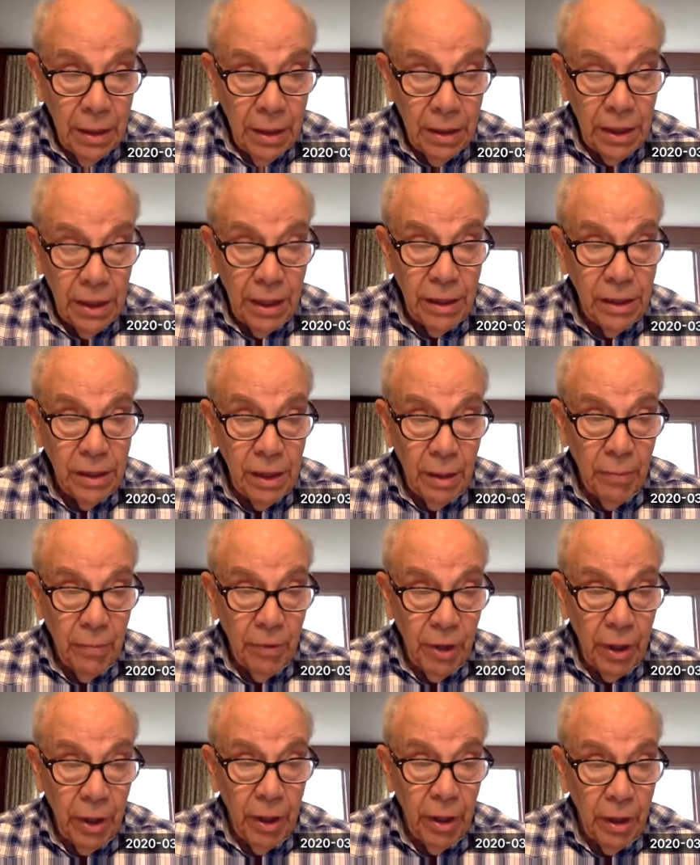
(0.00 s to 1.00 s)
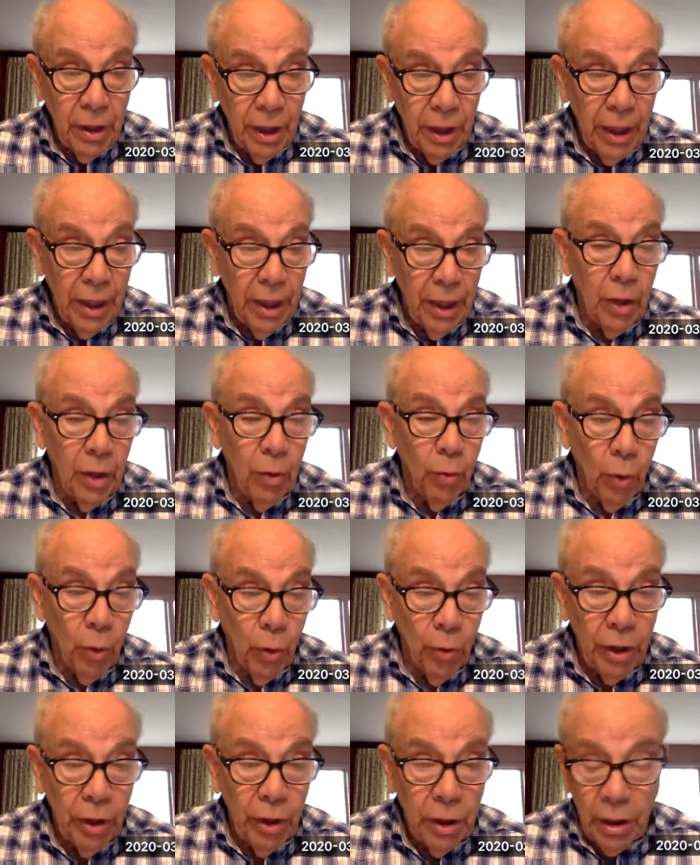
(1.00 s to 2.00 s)
said something then and
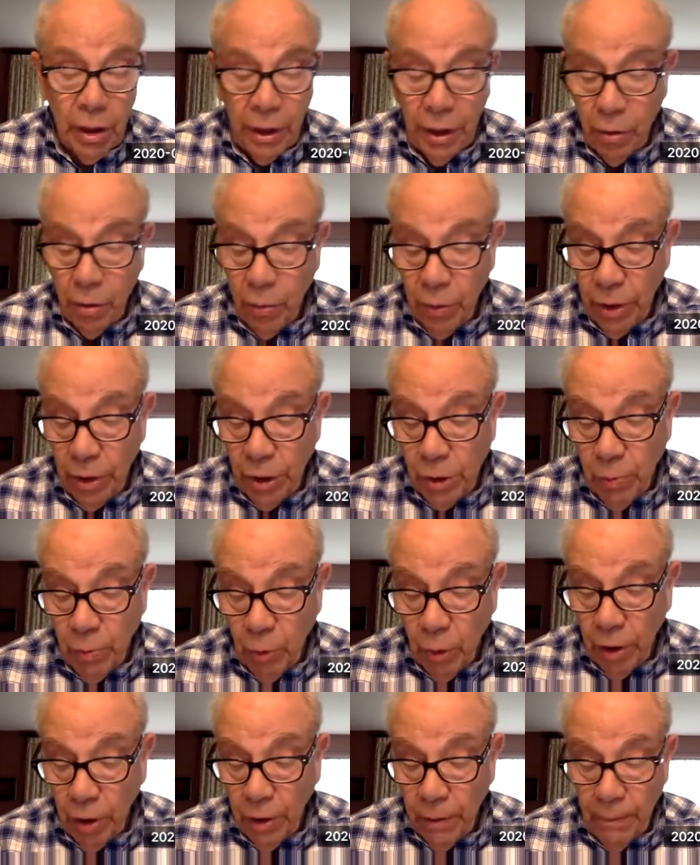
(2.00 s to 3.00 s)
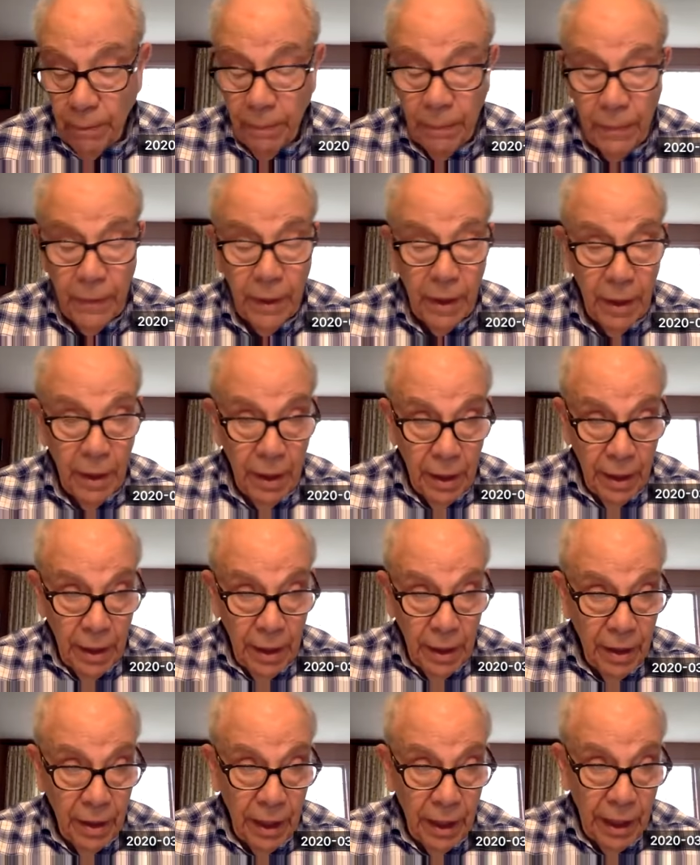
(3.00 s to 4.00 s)
wrote it later in his book
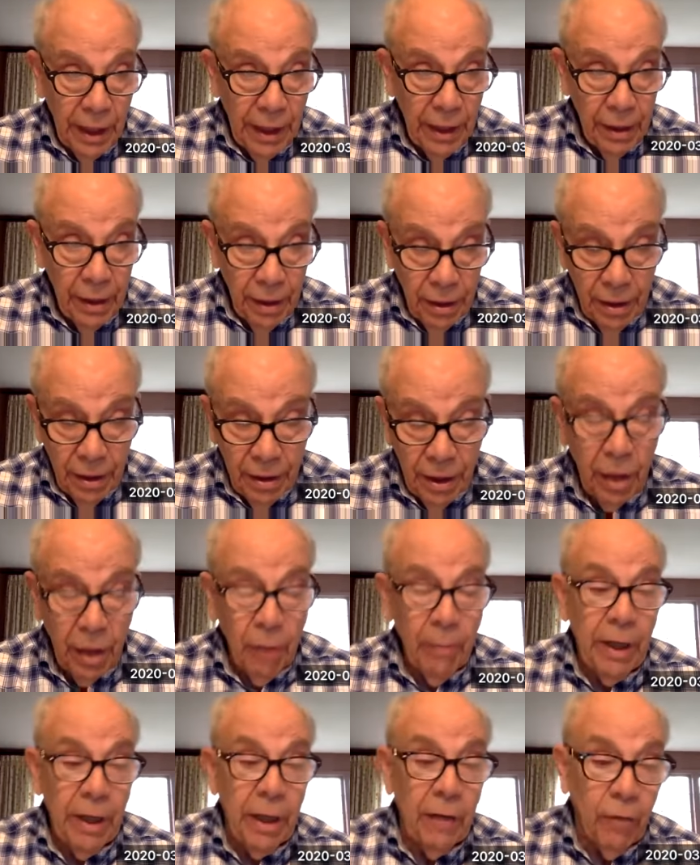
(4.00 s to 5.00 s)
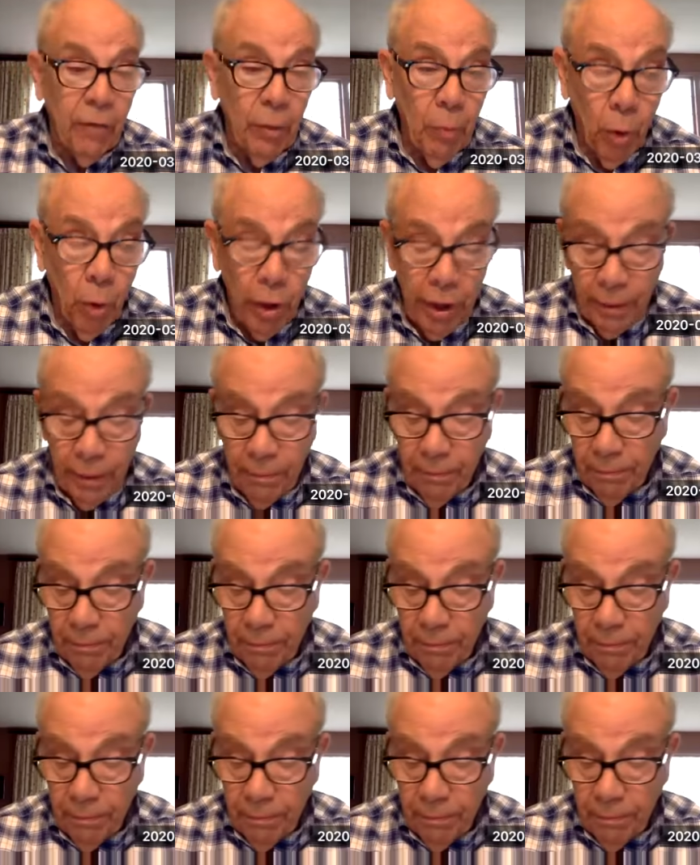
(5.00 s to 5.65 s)
that I think about every morning.